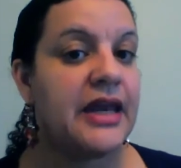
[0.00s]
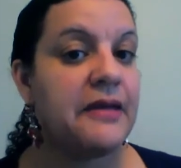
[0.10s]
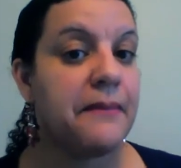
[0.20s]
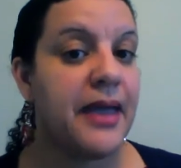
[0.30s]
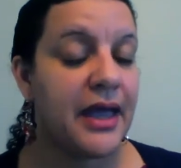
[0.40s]
And
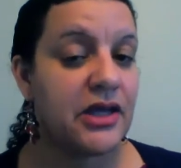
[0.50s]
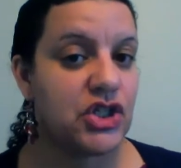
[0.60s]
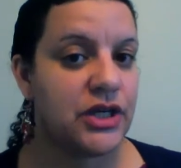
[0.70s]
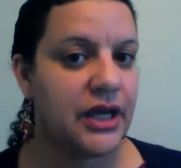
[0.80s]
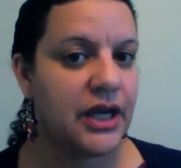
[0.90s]

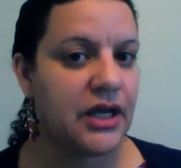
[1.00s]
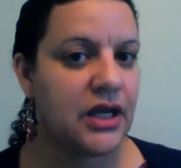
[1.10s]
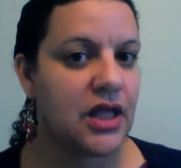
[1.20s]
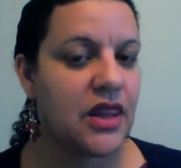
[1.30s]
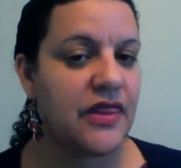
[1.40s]

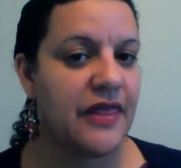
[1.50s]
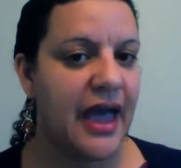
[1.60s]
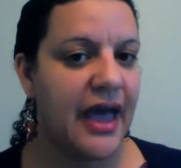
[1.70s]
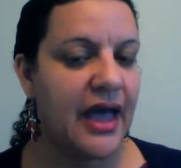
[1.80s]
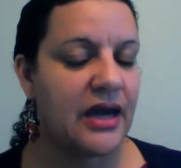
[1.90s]
imagining
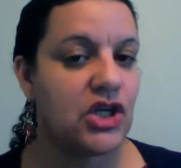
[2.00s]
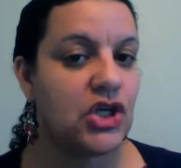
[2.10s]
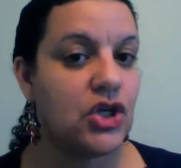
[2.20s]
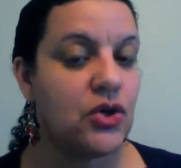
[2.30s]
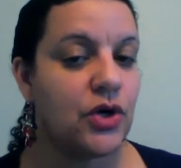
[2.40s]
that
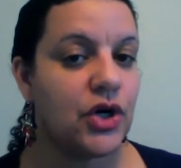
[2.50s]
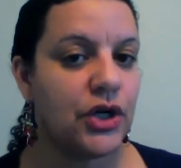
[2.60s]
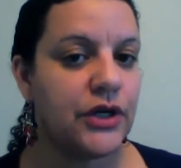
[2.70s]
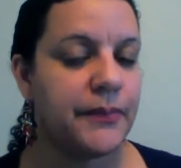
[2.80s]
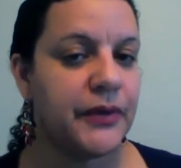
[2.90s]
you are
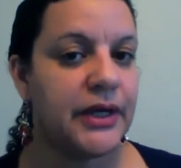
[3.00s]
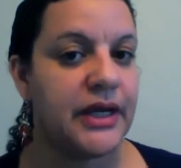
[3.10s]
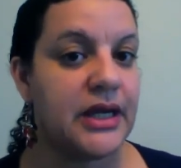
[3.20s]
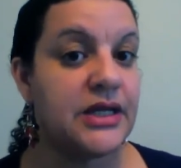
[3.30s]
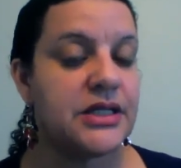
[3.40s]
going to
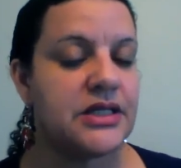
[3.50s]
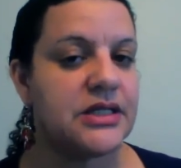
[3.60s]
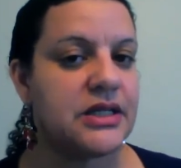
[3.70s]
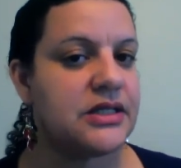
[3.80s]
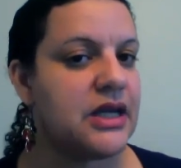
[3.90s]
put into
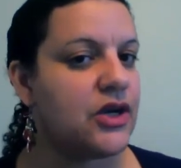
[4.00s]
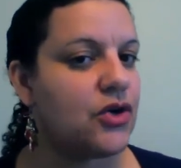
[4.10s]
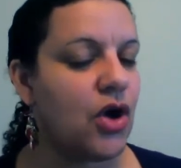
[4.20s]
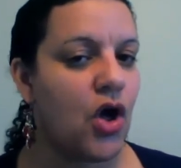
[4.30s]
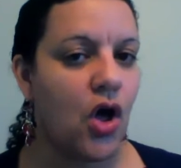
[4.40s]
this
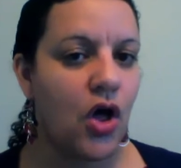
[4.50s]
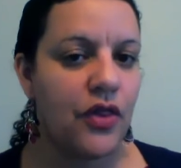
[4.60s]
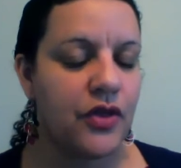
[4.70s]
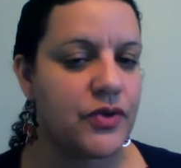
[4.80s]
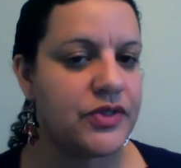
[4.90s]
container
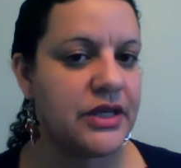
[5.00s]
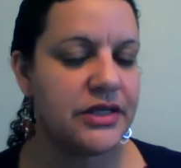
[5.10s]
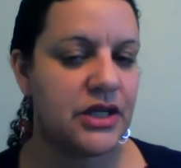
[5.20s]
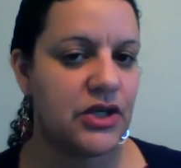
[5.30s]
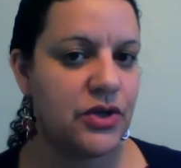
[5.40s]
all those
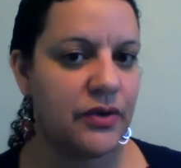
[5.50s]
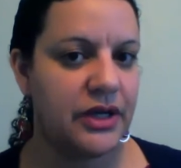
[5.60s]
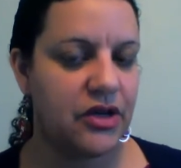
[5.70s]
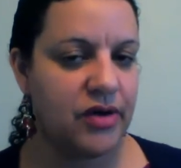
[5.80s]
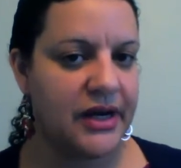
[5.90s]
things that you don't
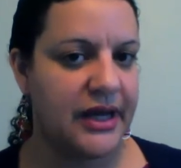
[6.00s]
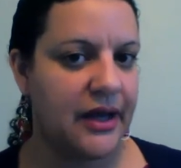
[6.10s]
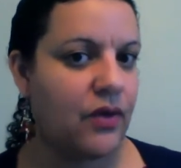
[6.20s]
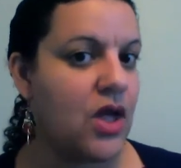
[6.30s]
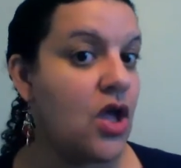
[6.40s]
need right
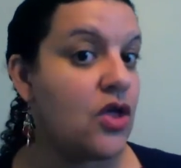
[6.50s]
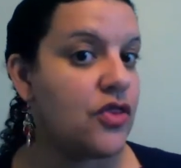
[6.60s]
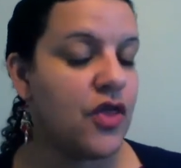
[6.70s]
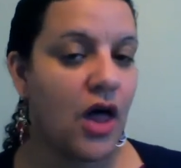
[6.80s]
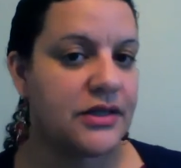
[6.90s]
now,
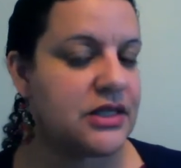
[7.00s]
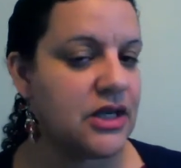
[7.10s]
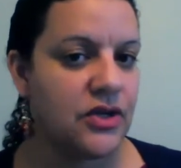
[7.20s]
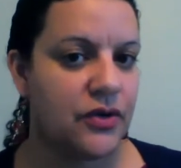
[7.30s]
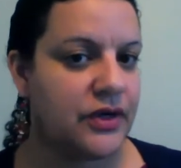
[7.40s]
thoughts
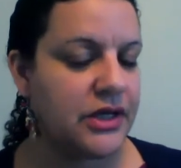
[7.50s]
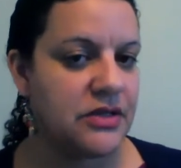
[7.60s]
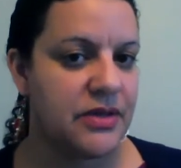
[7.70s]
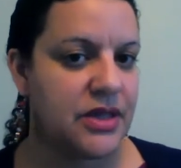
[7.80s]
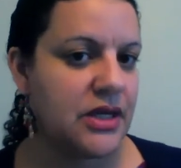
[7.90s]
that you don't need
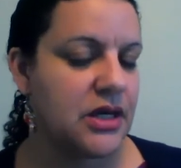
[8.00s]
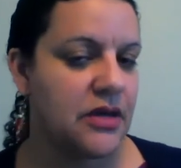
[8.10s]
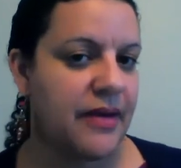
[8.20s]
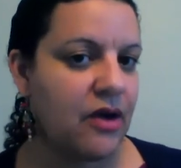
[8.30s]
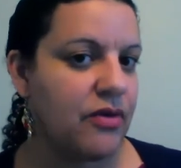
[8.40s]
to be
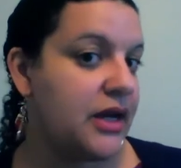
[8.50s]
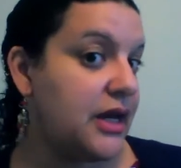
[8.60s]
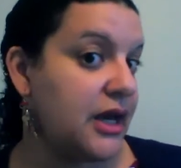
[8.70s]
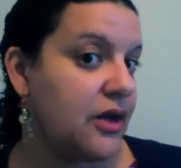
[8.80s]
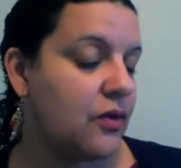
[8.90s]
thinking about right
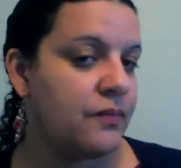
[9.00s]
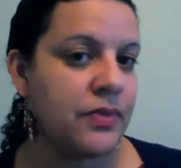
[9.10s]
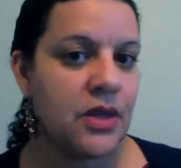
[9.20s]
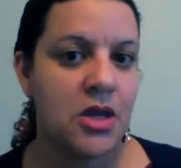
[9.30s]
now,